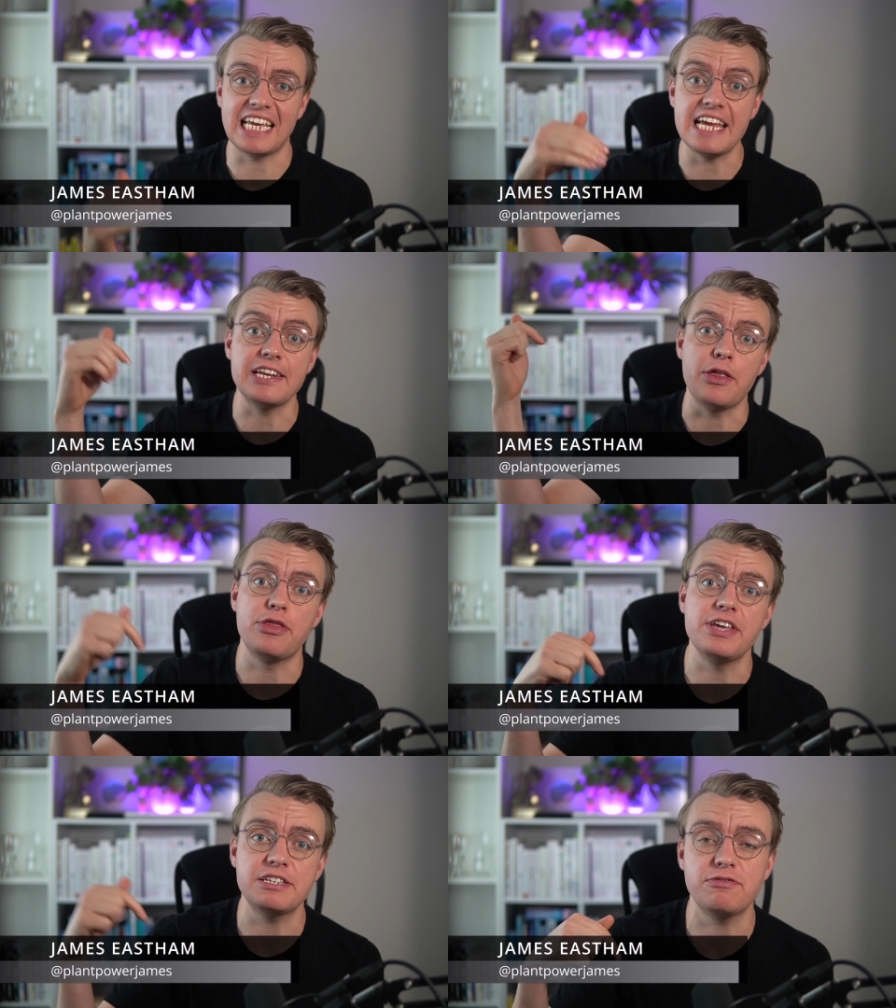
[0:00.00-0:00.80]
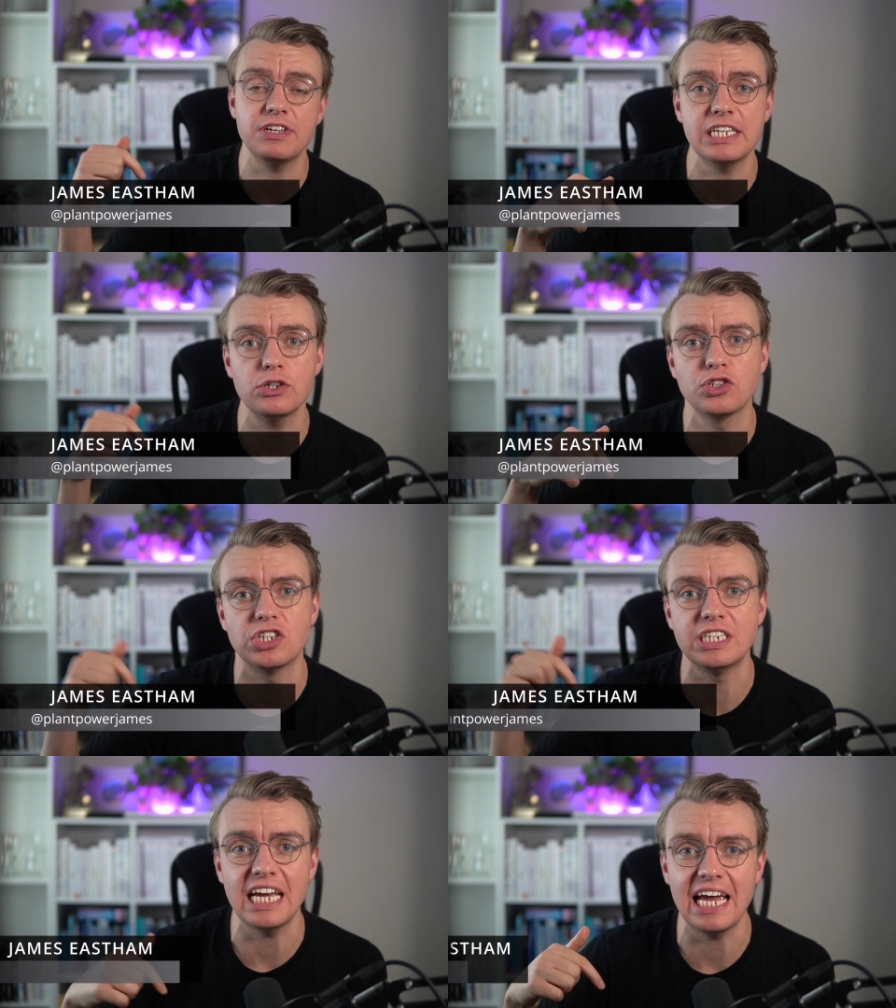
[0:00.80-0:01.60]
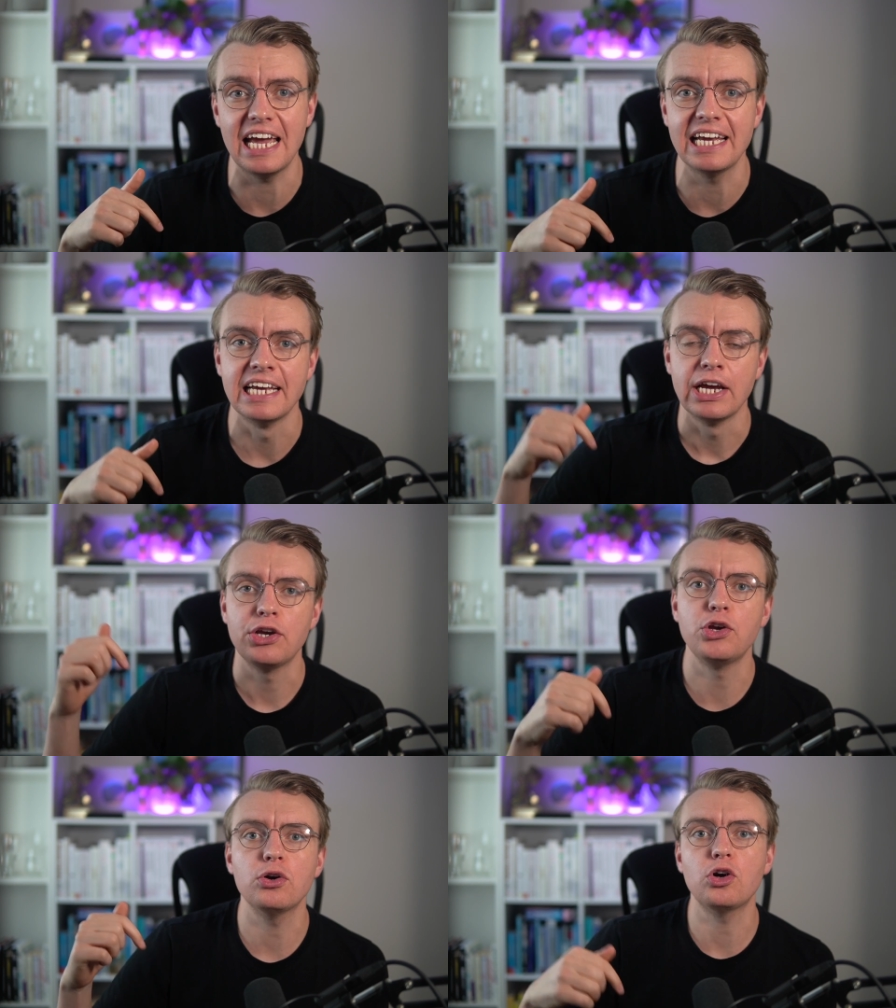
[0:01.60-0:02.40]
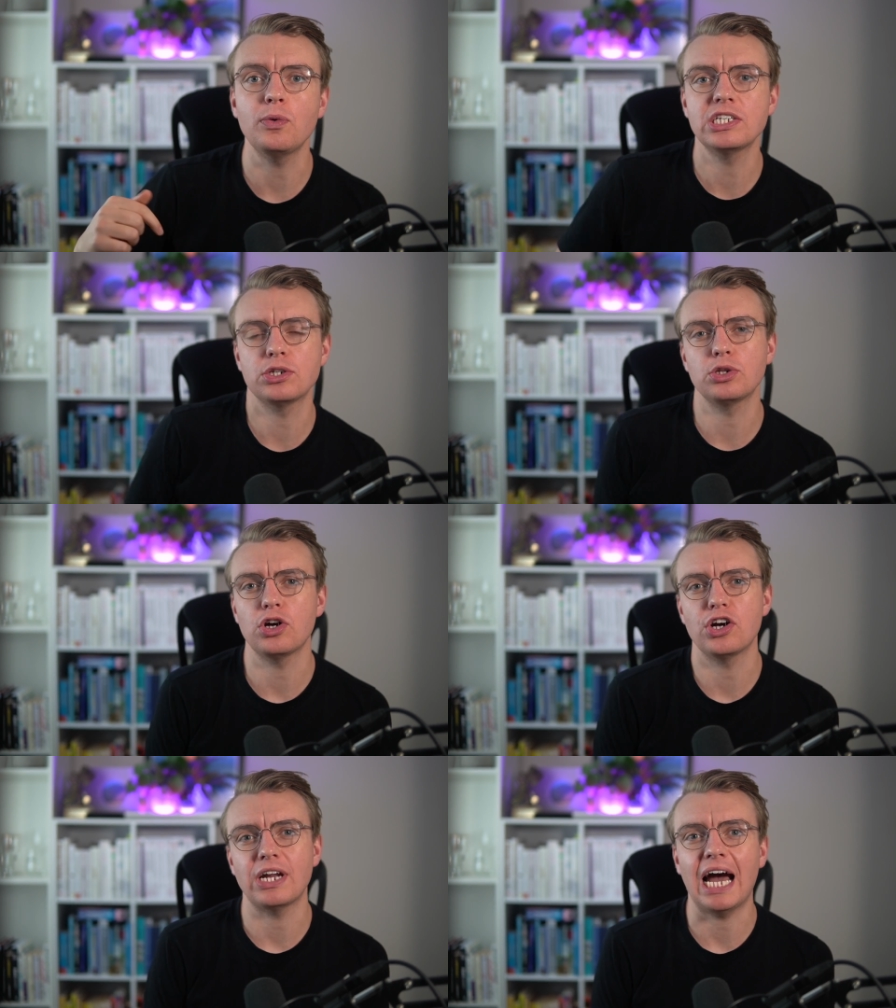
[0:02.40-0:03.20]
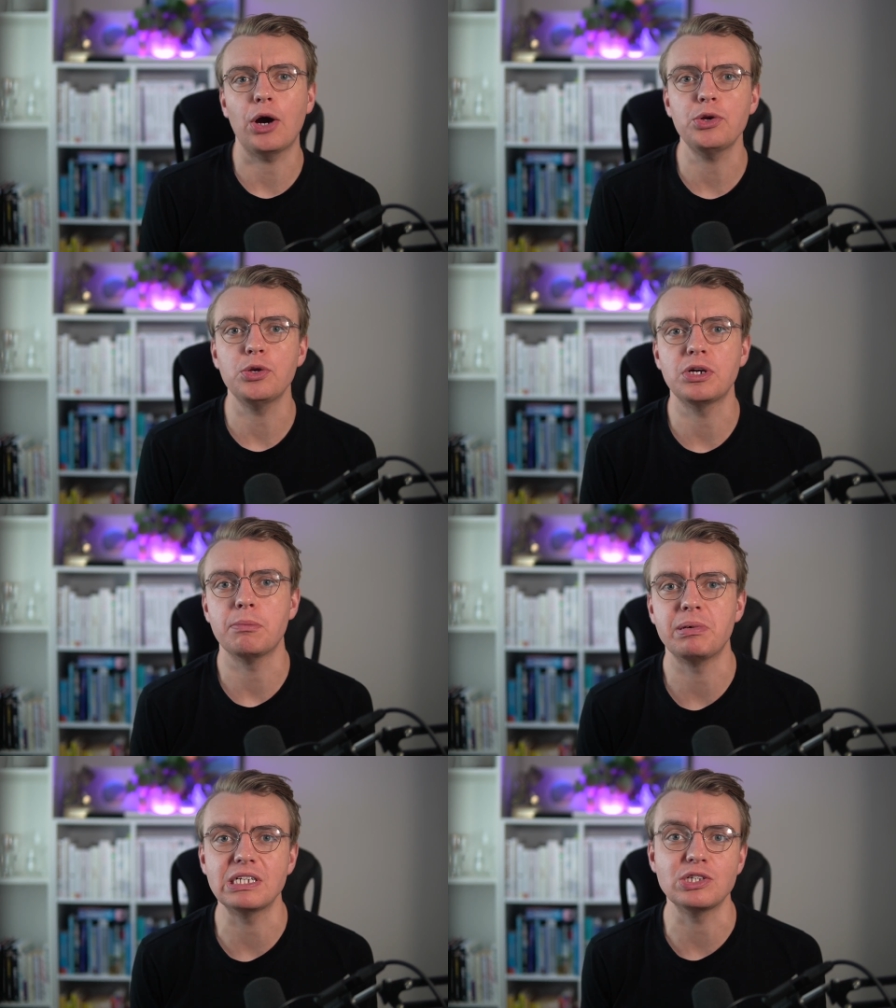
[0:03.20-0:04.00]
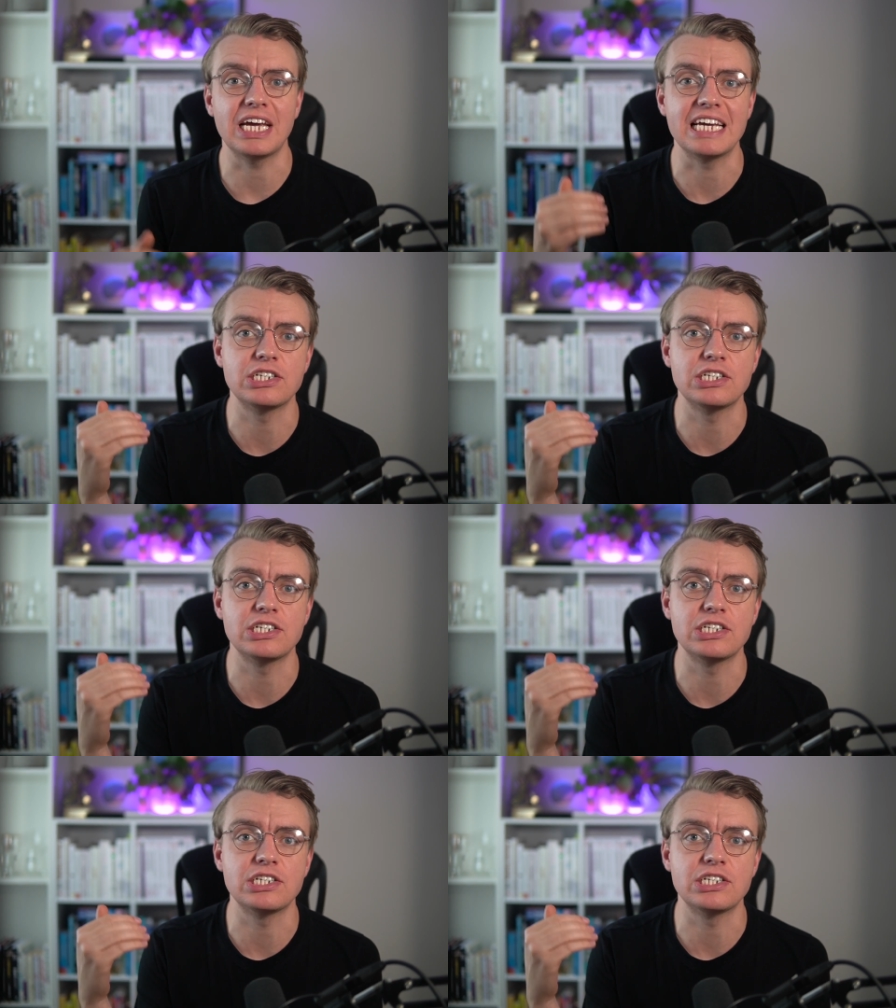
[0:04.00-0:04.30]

In this video today, you're going to learn how you can build a